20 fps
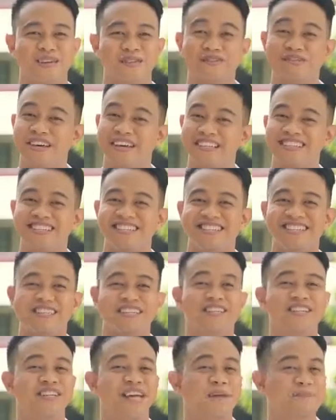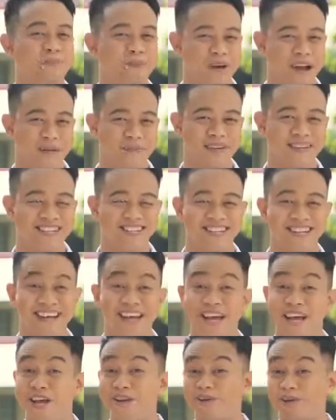This is the same premise
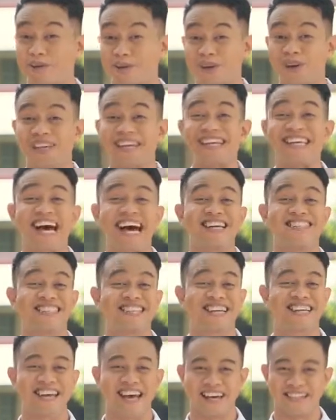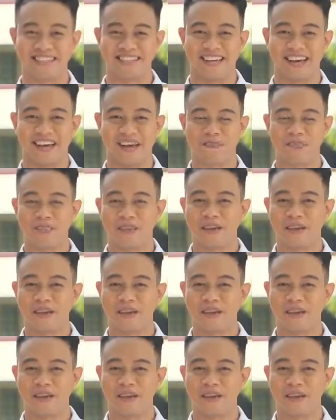in organizing an essay.